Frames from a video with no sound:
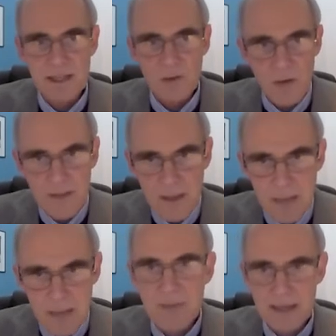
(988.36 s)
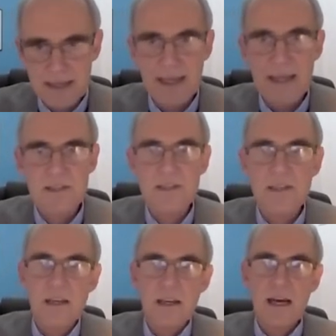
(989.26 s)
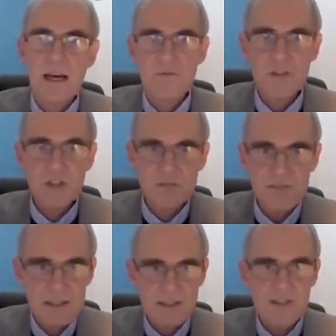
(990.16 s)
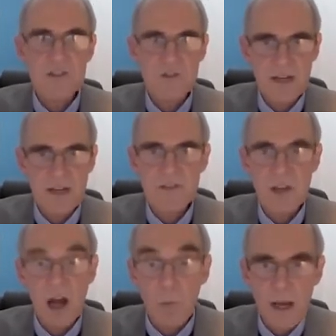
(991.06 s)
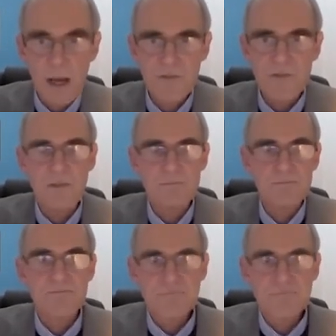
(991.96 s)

where there may be a case for shifting the decision rights away from